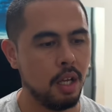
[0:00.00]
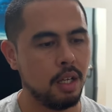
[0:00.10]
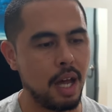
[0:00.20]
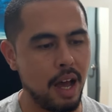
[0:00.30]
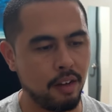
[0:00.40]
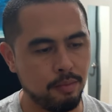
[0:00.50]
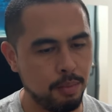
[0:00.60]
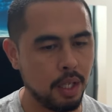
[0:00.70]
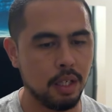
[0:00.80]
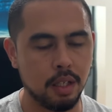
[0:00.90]
that have
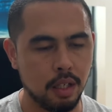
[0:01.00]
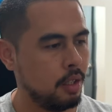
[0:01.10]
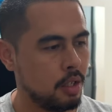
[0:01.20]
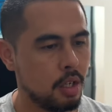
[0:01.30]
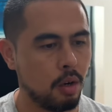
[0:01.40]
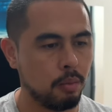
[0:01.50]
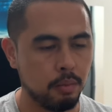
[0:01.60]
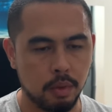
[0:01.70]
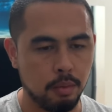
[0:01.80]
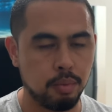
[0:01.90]
been, you know,
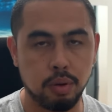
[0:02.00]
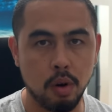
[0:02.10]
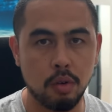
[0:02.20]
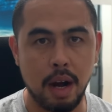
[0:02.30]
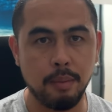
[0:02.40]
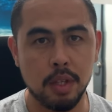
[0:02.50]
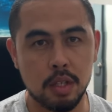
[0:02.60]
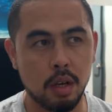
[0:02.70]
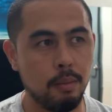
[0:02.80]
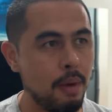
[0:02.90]
programmed into
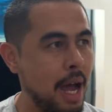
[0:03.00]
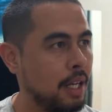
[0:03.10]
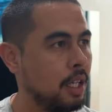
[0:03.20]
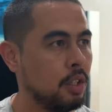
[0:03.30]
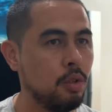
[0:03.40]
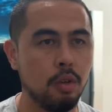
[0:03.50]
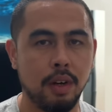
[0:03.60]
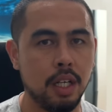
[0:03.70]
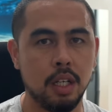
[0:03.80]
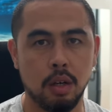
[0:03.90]
your mind that you
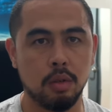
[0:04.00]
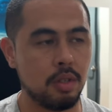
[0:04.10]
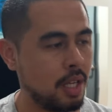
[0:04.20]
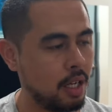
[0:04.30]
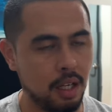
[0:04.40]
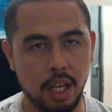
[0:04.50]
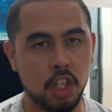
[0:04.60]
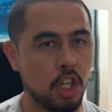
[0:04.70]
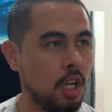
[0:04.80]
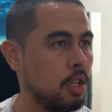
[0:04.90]
already know, second
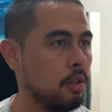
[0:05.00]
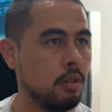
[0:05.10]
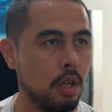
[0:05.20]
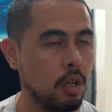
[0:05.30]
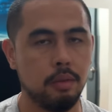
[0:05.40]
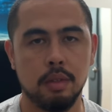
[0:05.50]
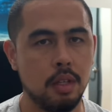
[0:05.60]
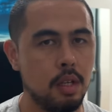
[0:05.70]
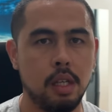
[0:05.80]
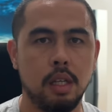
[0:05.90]
nature,
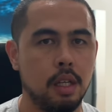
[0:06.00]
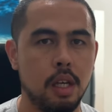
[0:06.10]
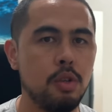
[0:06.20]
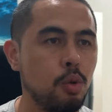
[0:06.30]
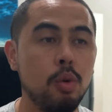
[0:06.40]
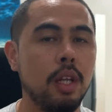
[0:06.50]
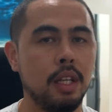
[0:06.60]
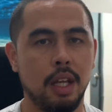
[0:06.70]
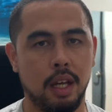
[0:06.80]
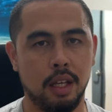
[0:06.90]
it's all
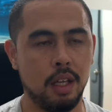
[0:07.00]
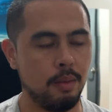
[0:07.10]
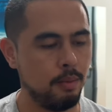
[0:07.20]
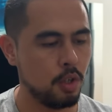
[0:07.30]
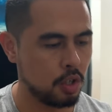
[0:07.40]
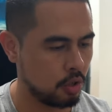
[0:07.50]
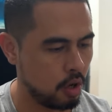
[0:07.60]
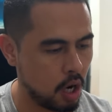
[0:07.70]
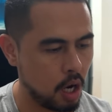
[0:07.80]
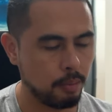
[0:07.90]
in there. You just
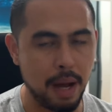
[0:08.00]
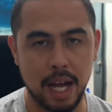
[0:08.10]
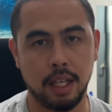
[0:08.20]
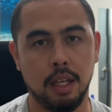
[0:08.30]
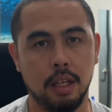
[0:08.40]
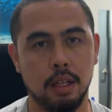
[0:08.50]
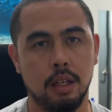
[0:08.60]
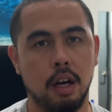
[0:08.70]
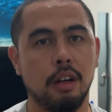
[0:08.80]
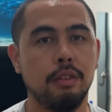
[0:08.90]
gotta unpack it,
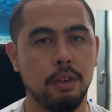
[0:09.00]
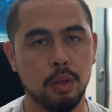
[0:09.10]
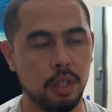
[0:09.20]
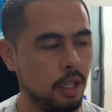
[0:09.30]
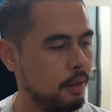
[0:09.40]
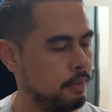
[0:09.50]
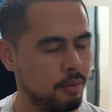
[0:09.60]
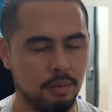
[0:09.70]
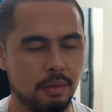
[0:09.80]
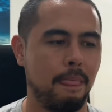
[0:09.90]
unfold it.
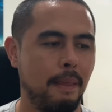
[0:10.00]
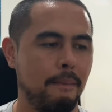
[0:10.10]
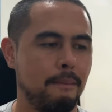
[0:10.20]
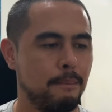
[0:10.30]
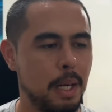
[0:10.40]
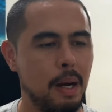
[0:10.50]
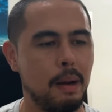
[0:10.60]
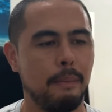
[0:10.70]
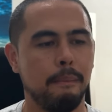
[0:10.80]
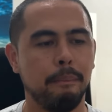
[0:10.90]
But